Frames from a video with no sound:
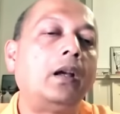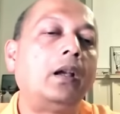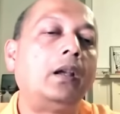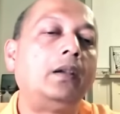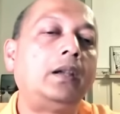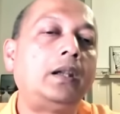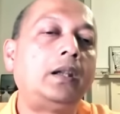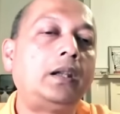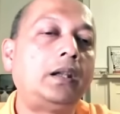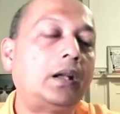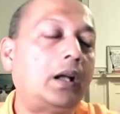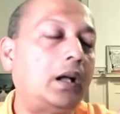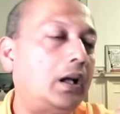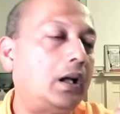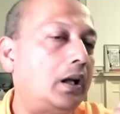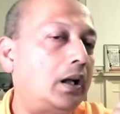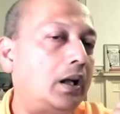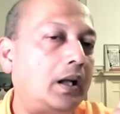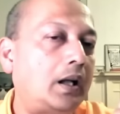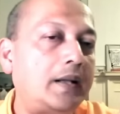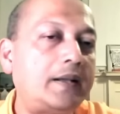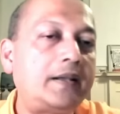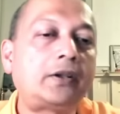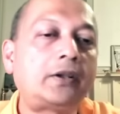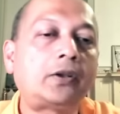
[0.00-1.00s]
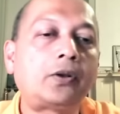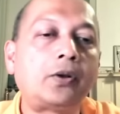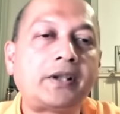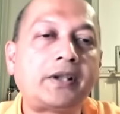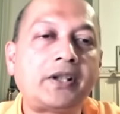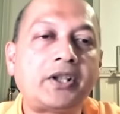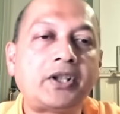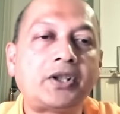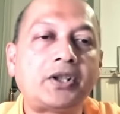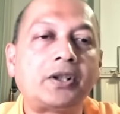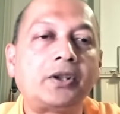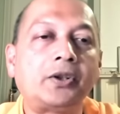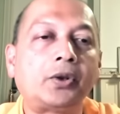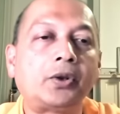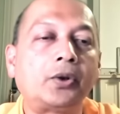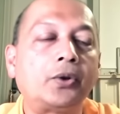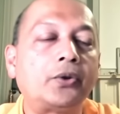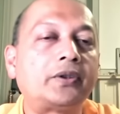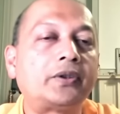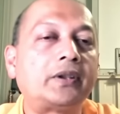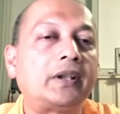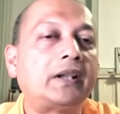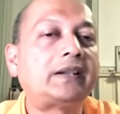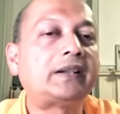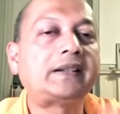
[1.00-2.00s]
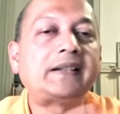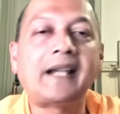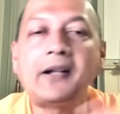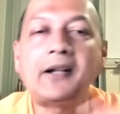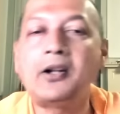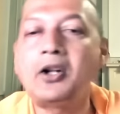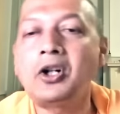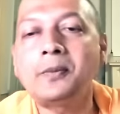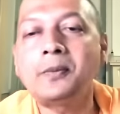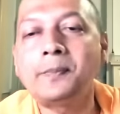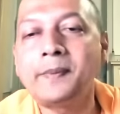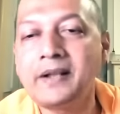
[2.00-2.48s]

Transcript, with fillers: The other quotation shows it cannot